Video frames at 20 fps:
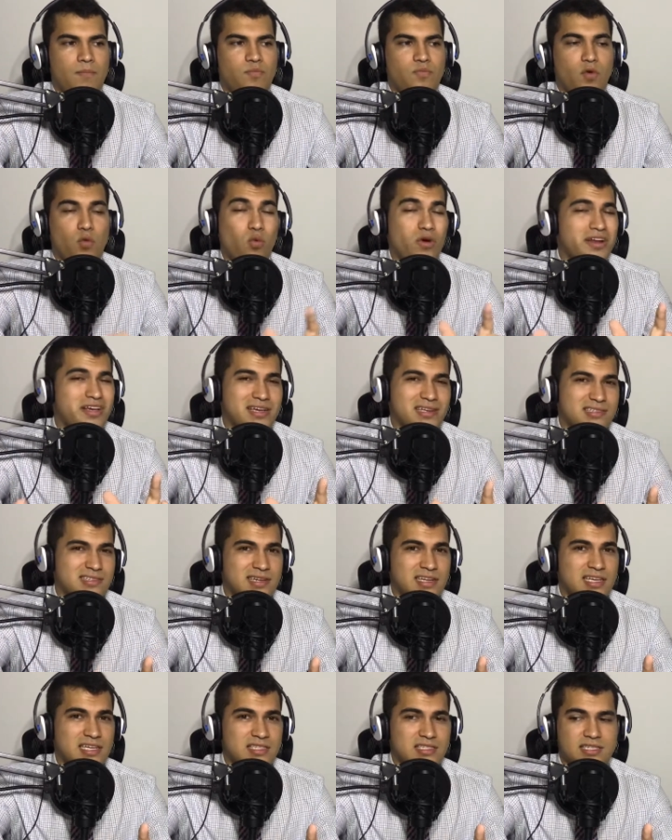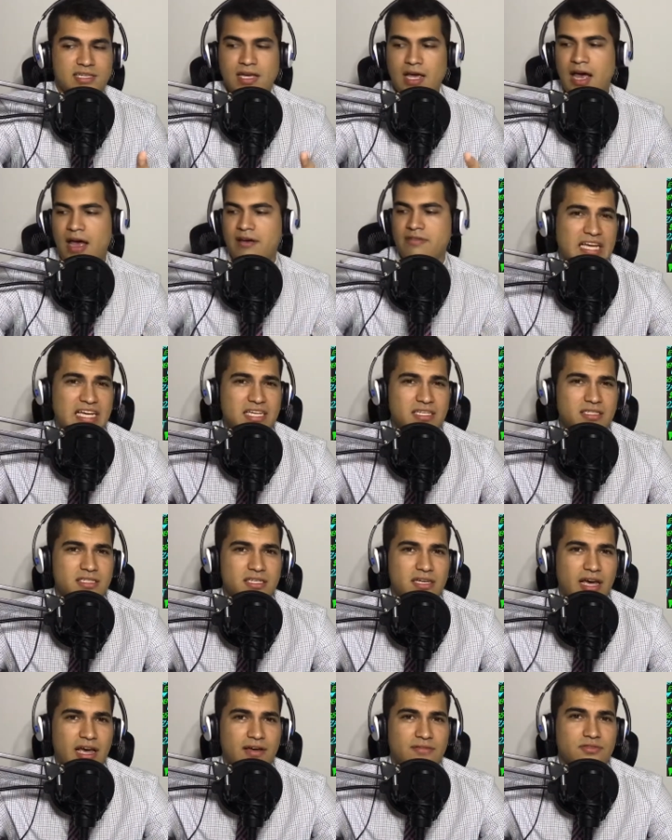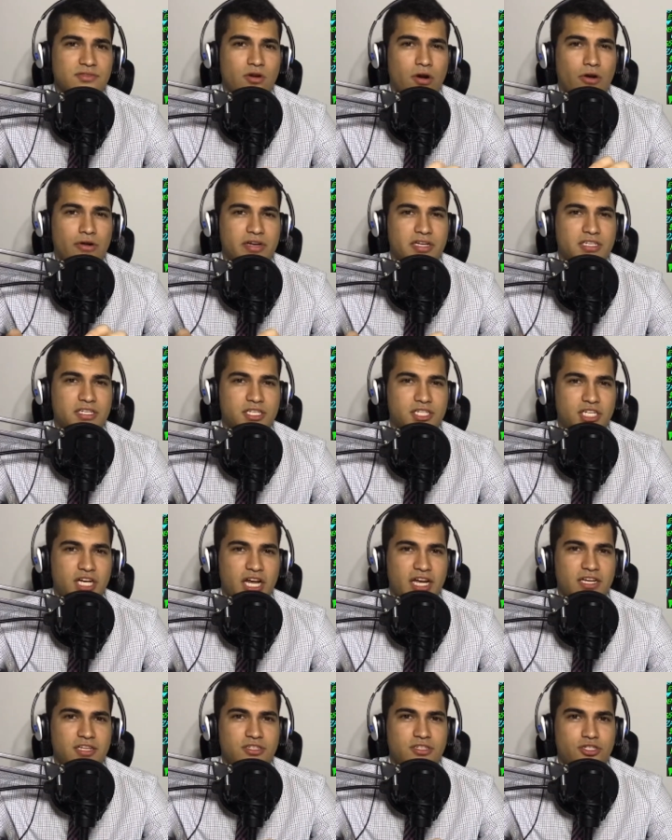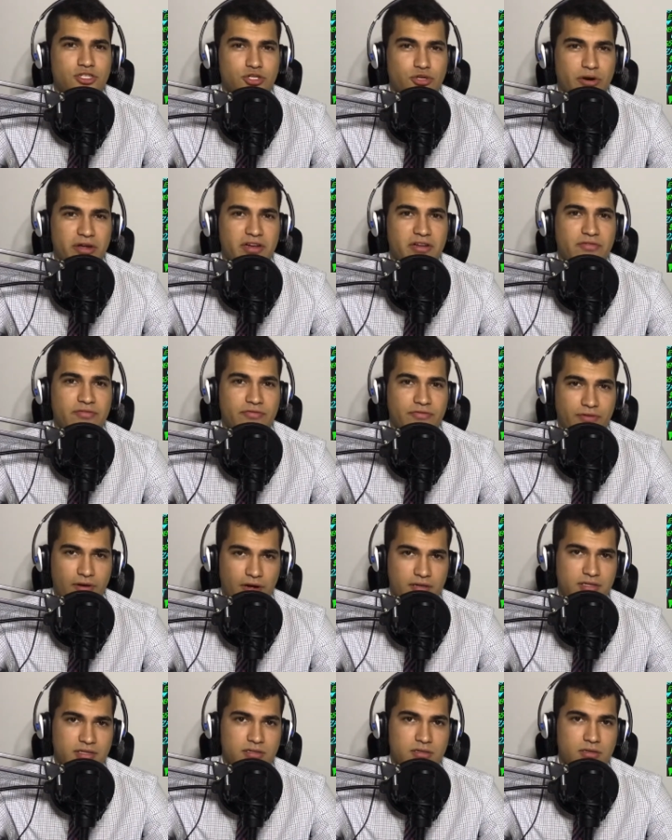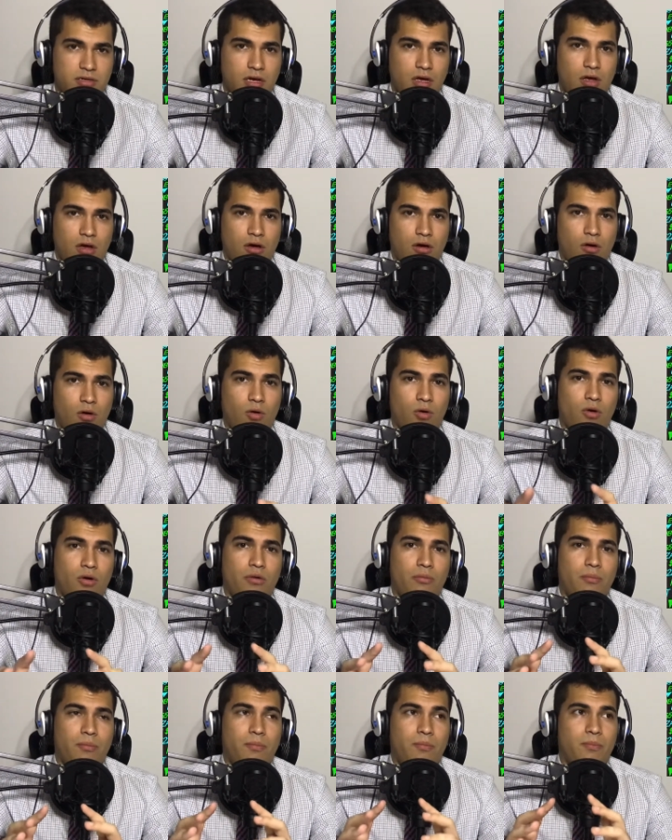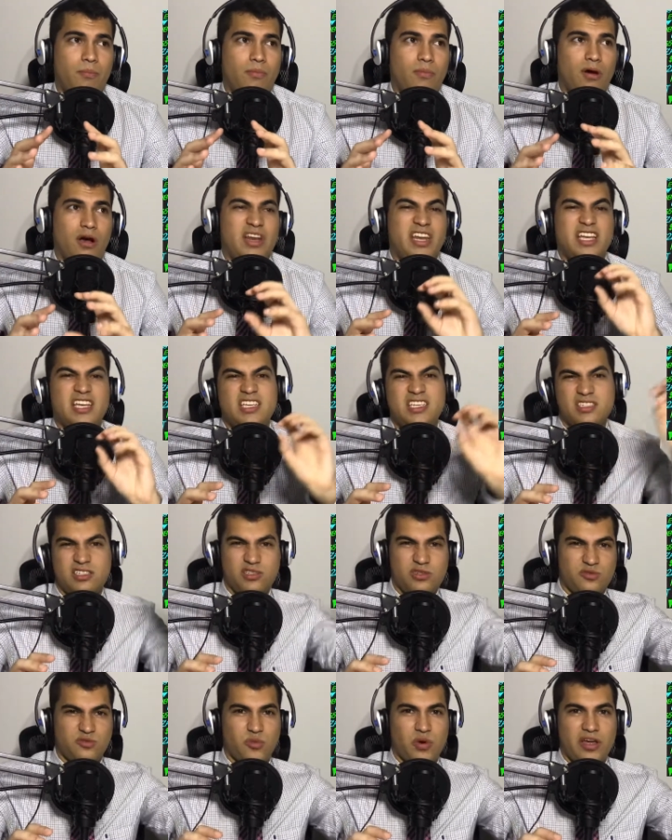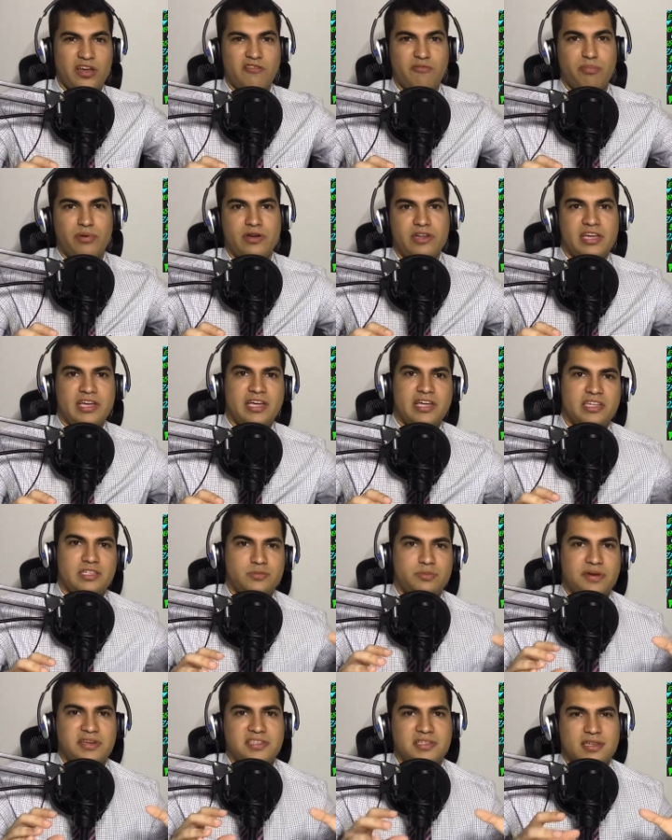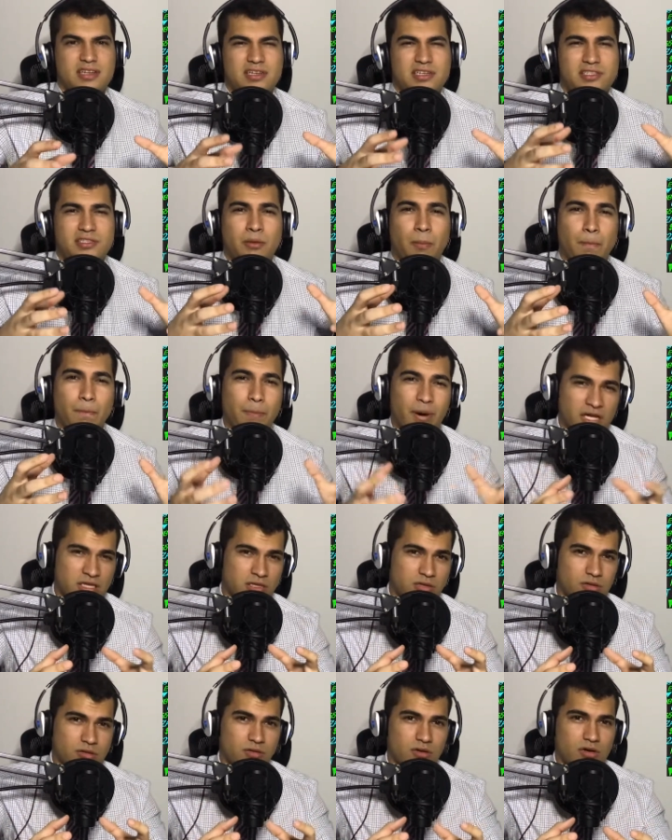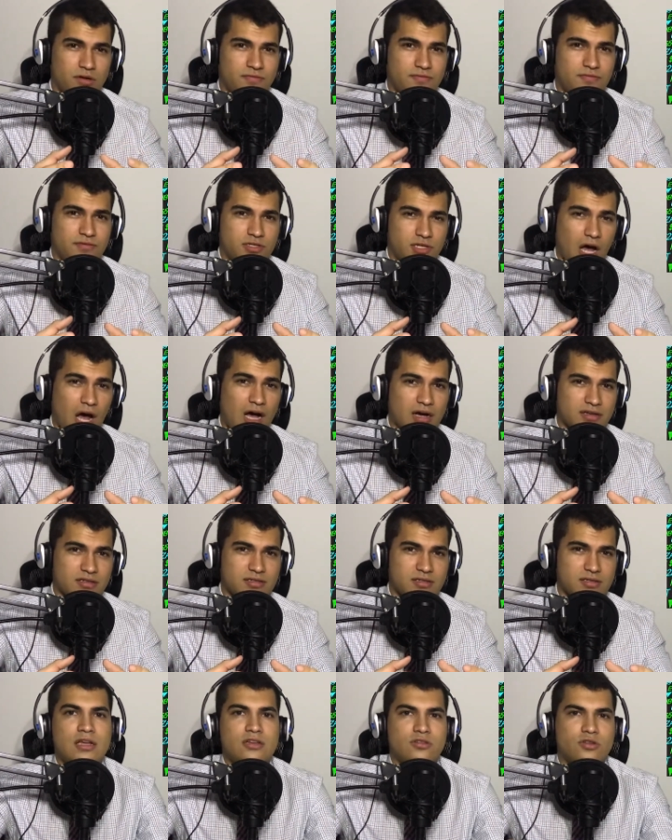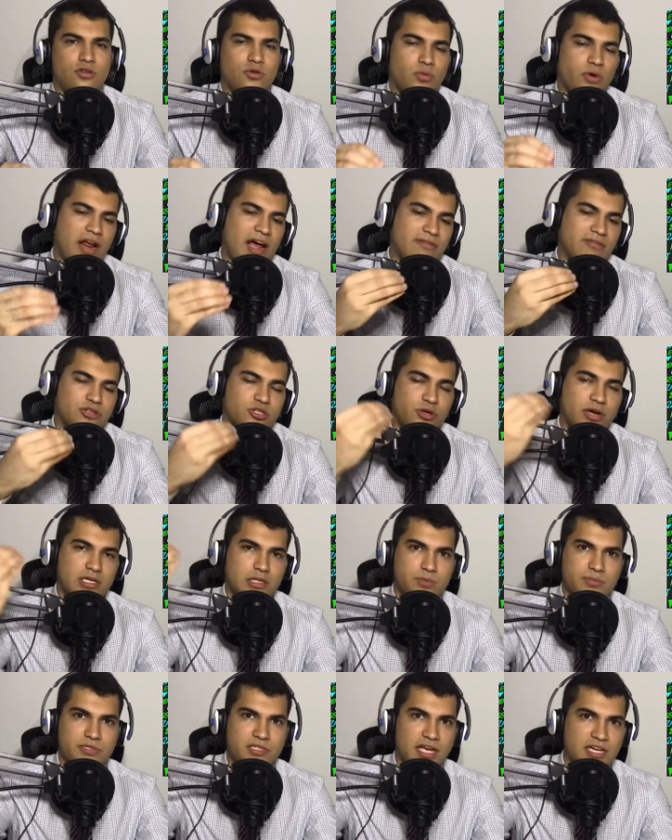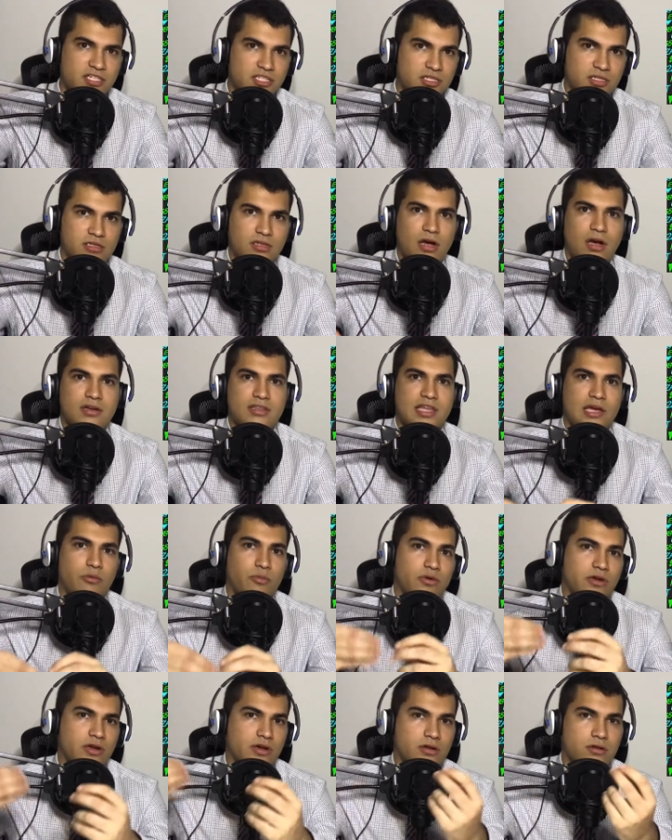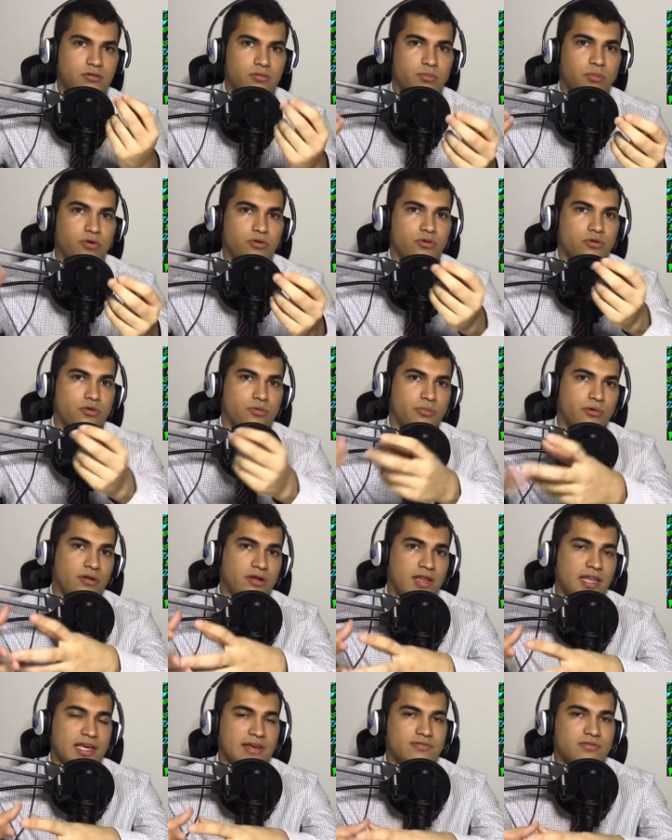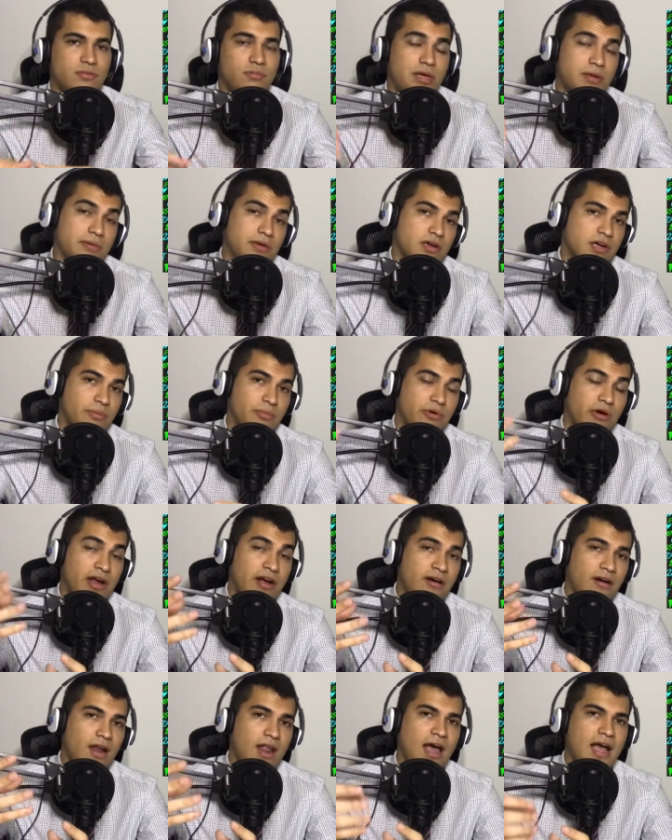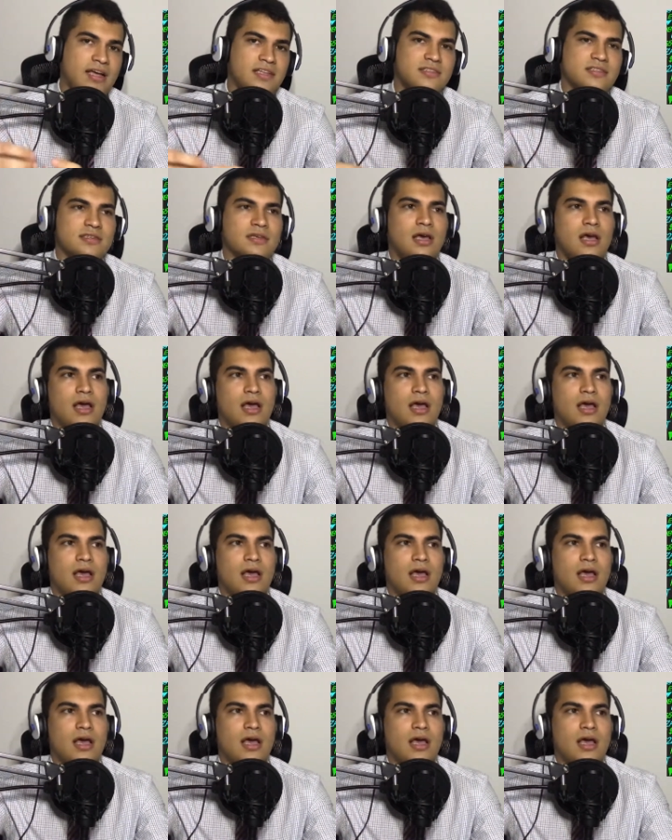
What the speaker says: What is an ETF? ETFs are exchange traded funds, or an easier way of putting it is basically it's a bundle of stocks. So you would have a transportation stock that would include both Uber and Lyft, maybe a couple airlines.